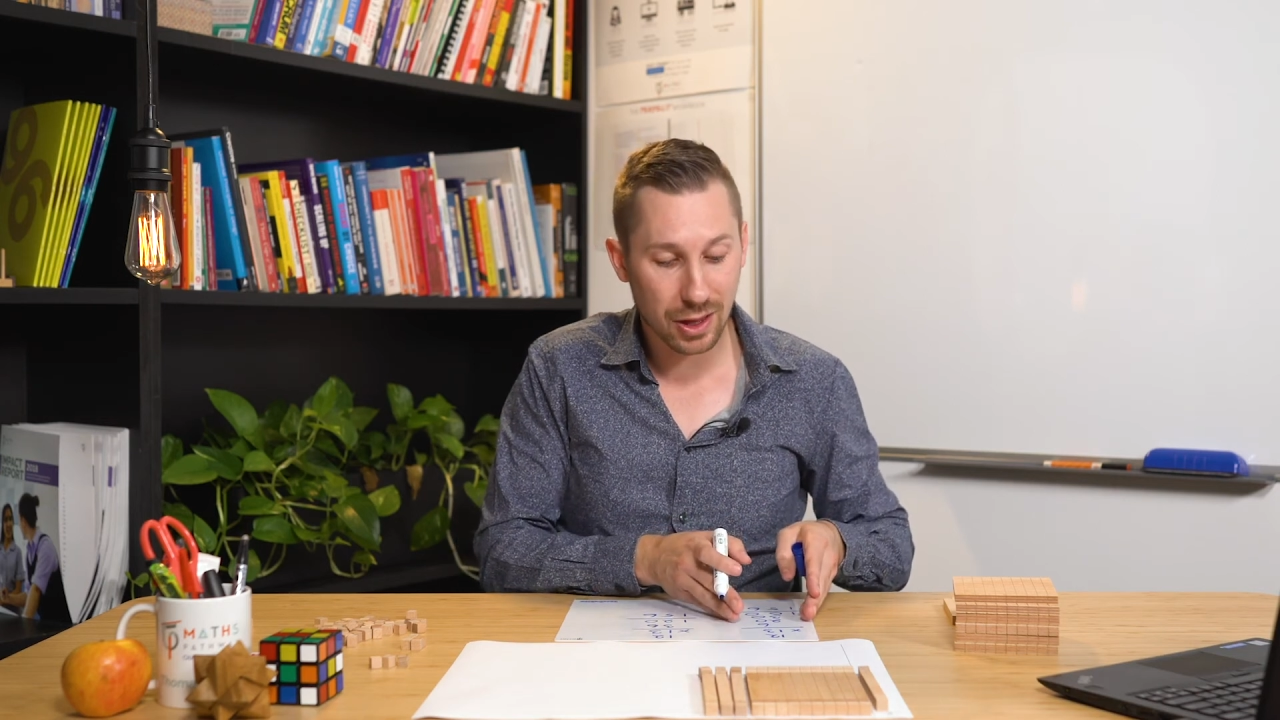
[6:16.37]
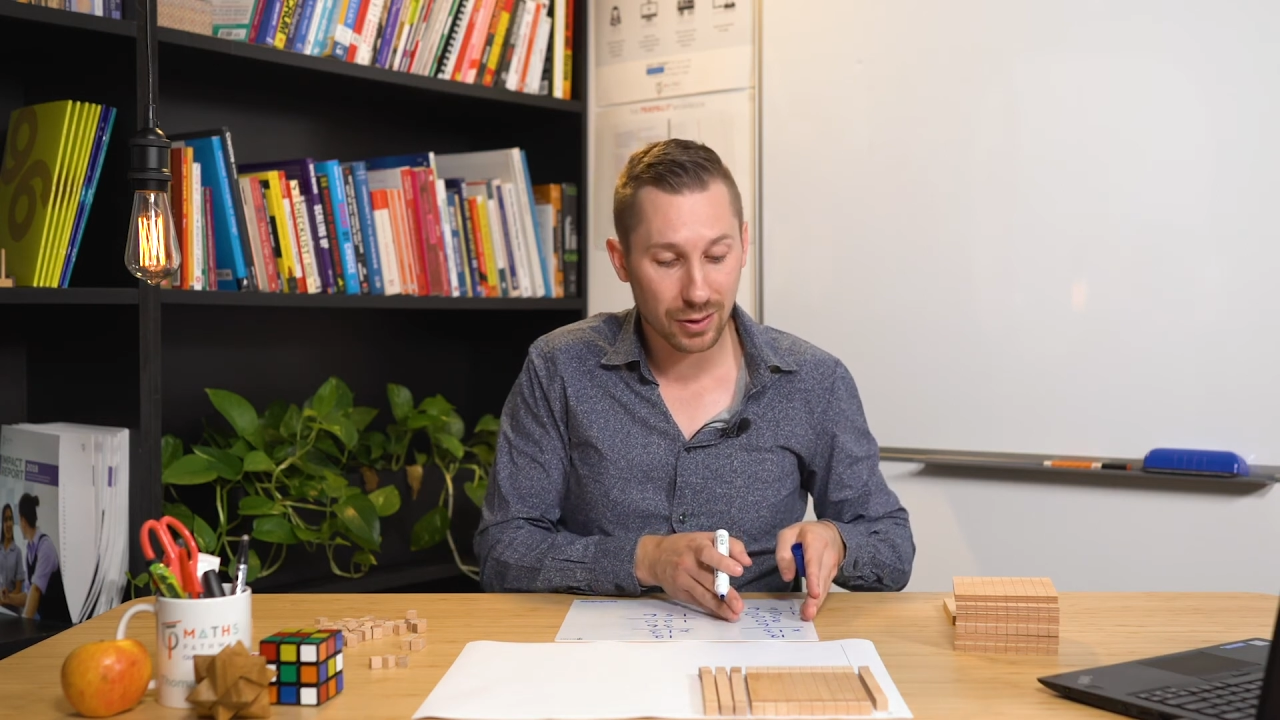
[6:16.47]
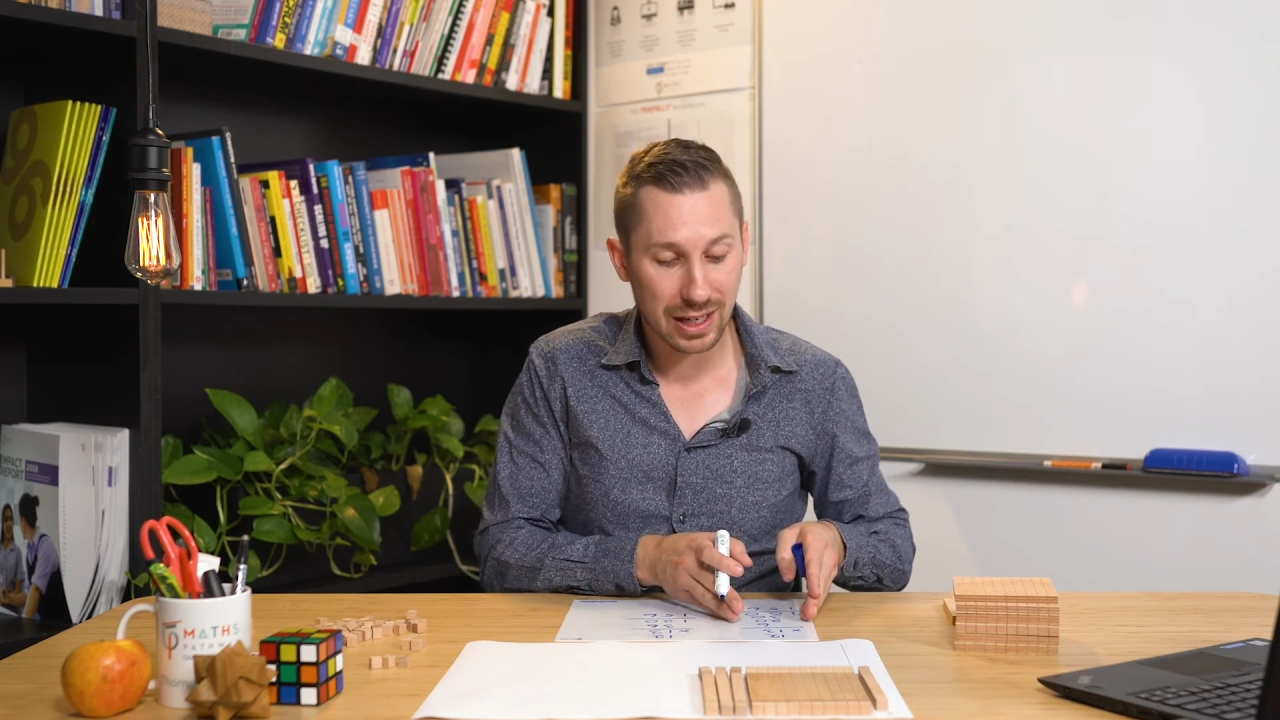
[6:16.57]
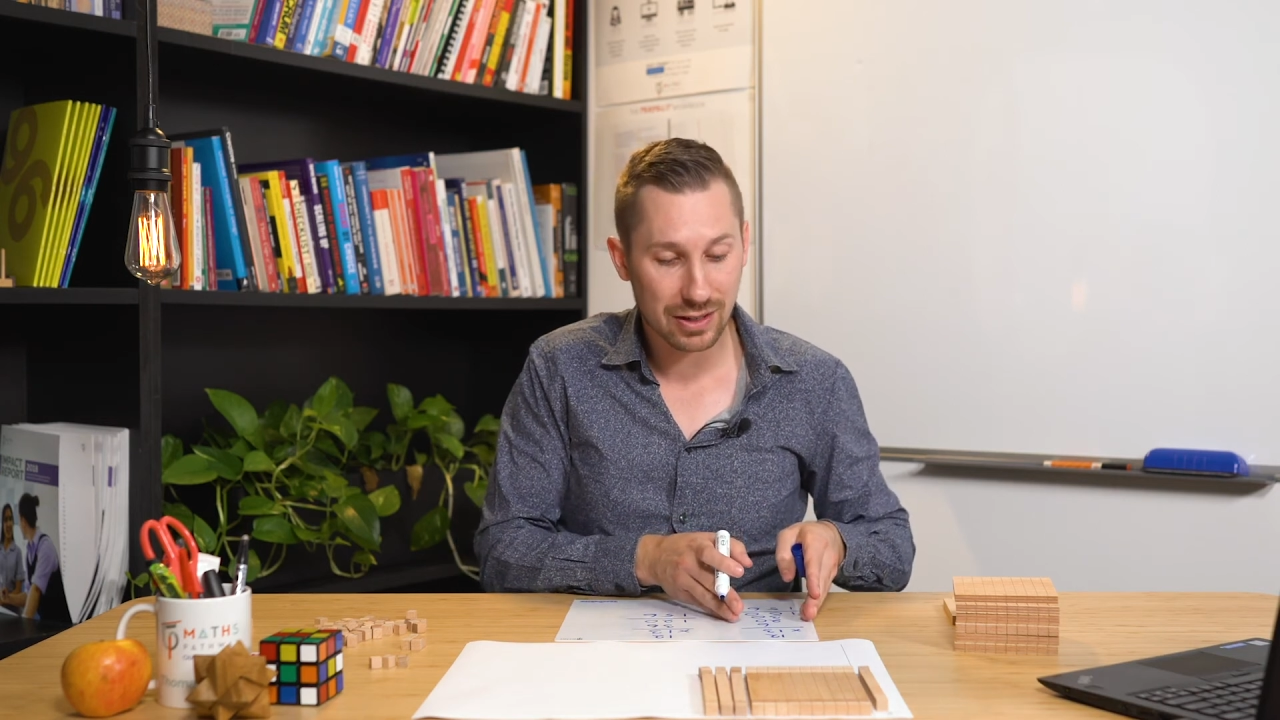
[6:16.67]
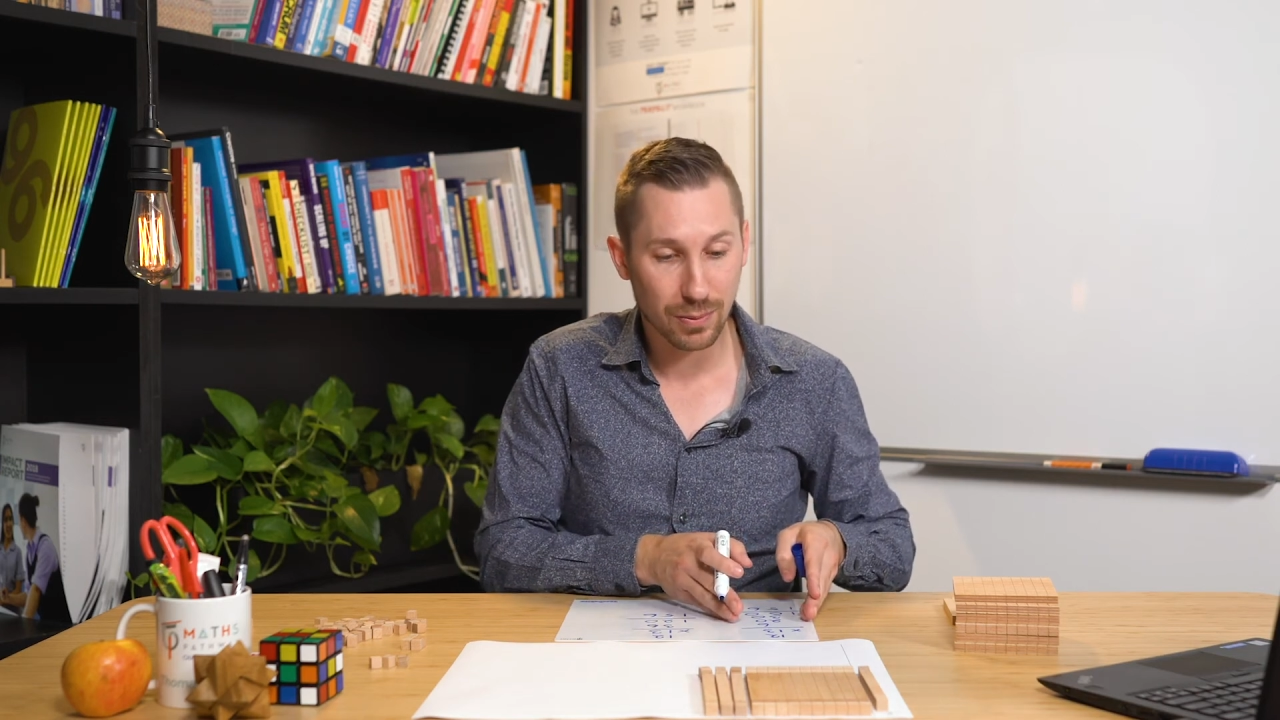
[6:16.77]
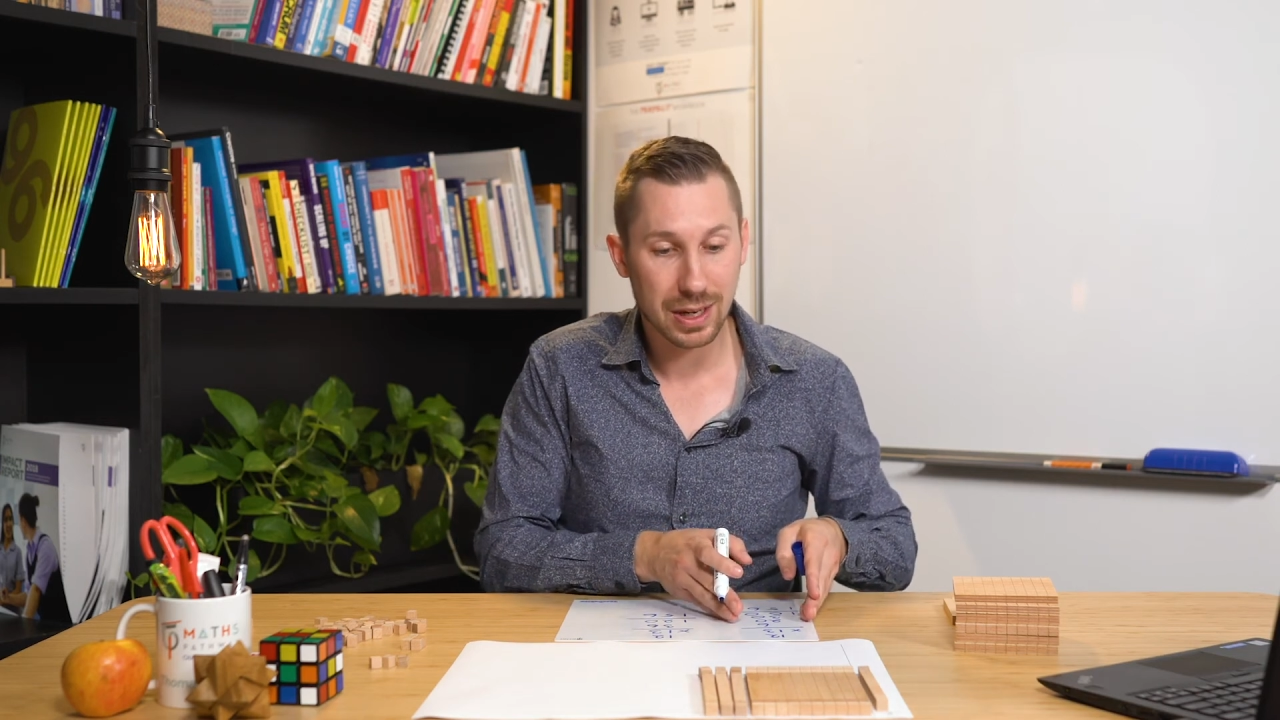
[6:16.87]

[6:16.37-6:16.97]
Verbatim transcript: the links from